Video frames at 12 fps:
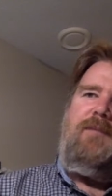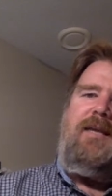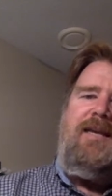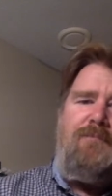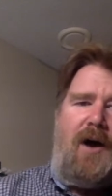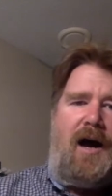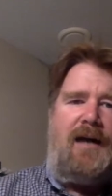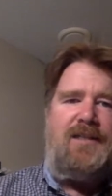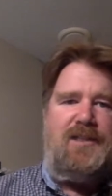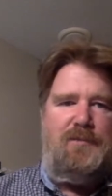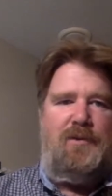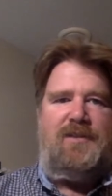
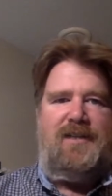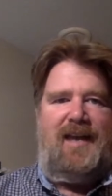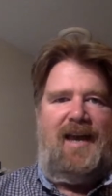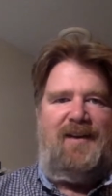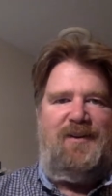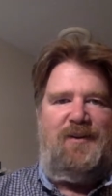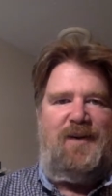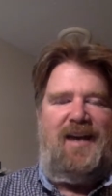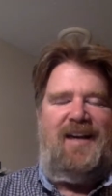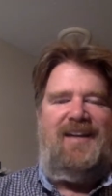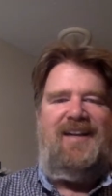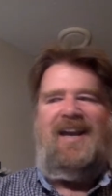impossible to get,
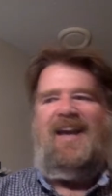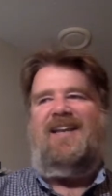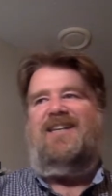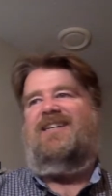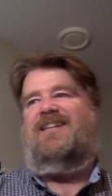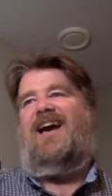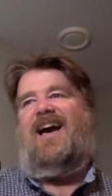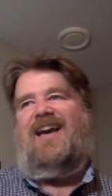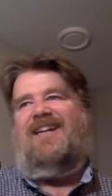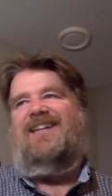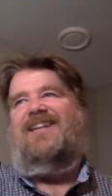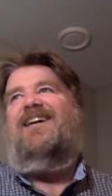okay? And you
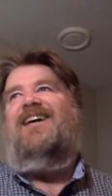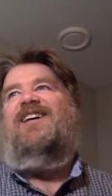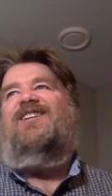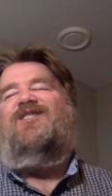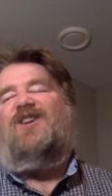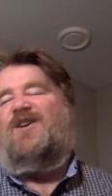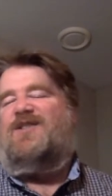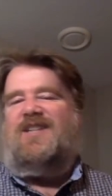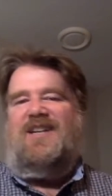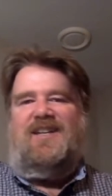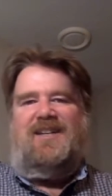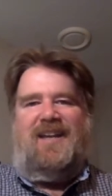kind of just
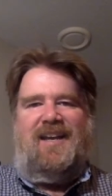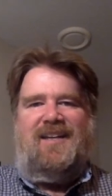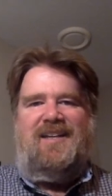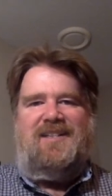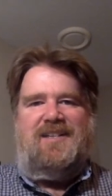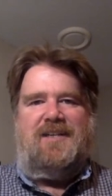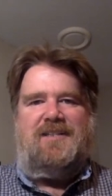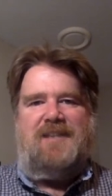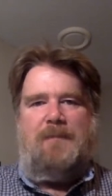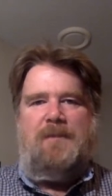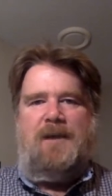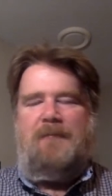need to
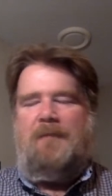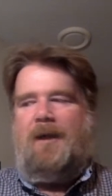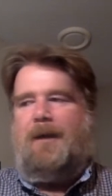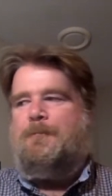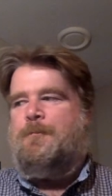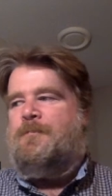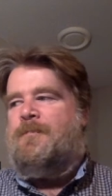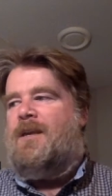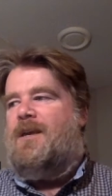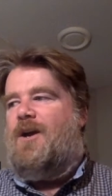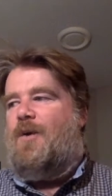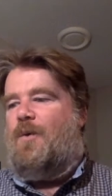accept that, right?
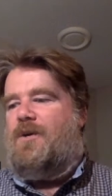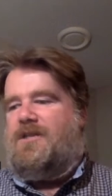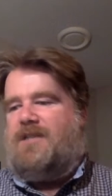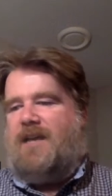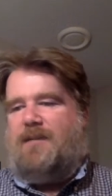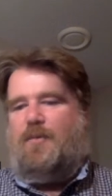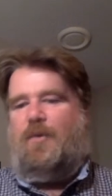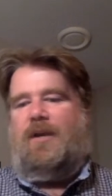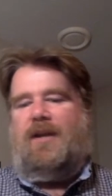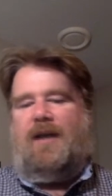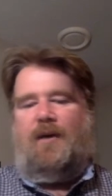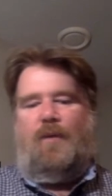We're just at a point
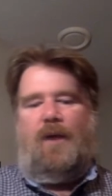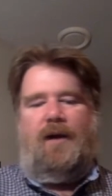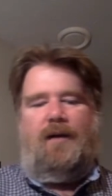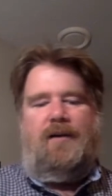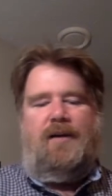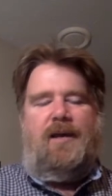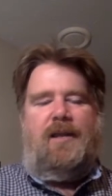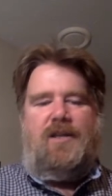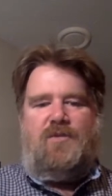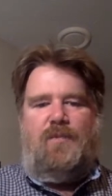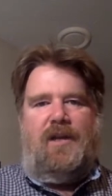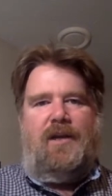now where
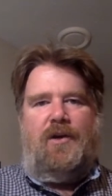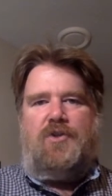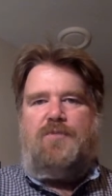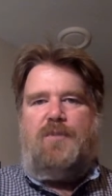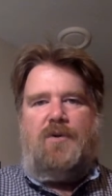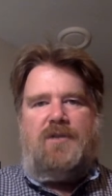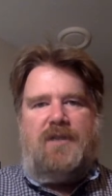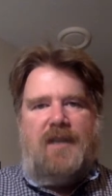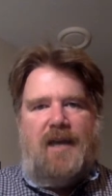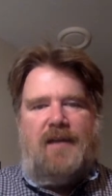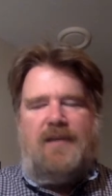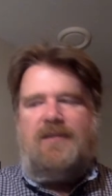this many years
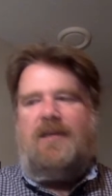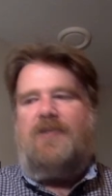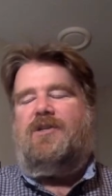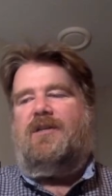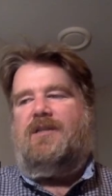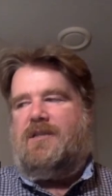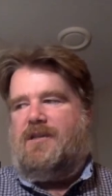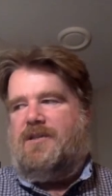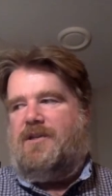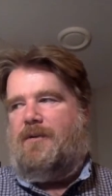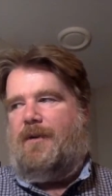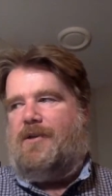post-decanonization and
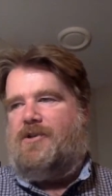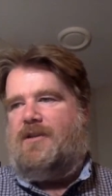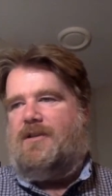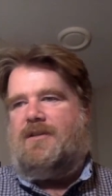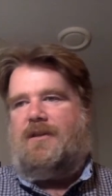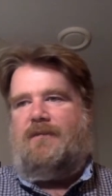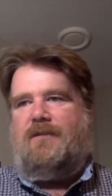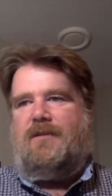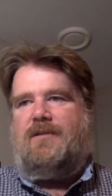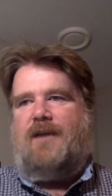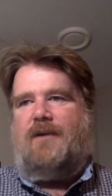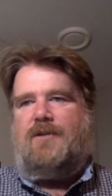discontinuation, stuff
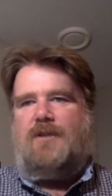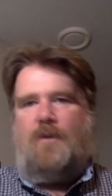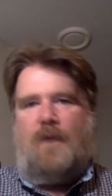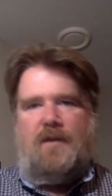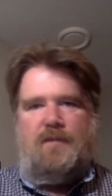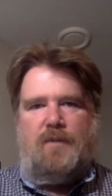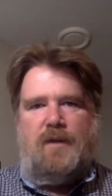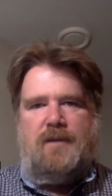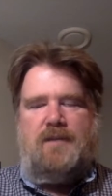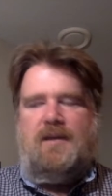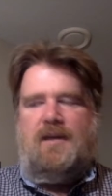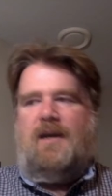is now so out of
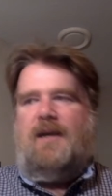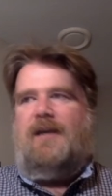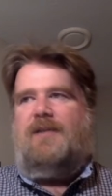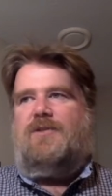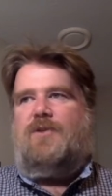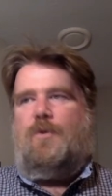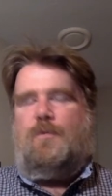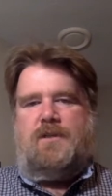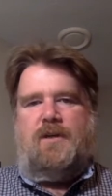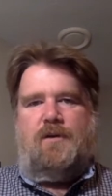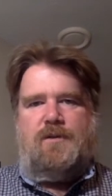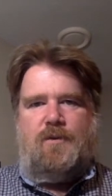print and so
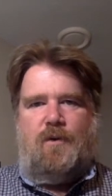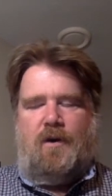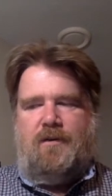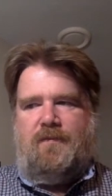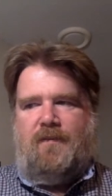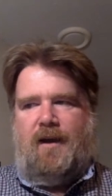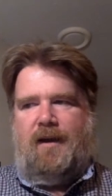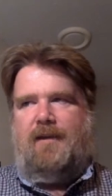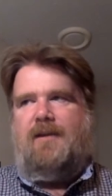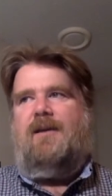obscure and so hard to find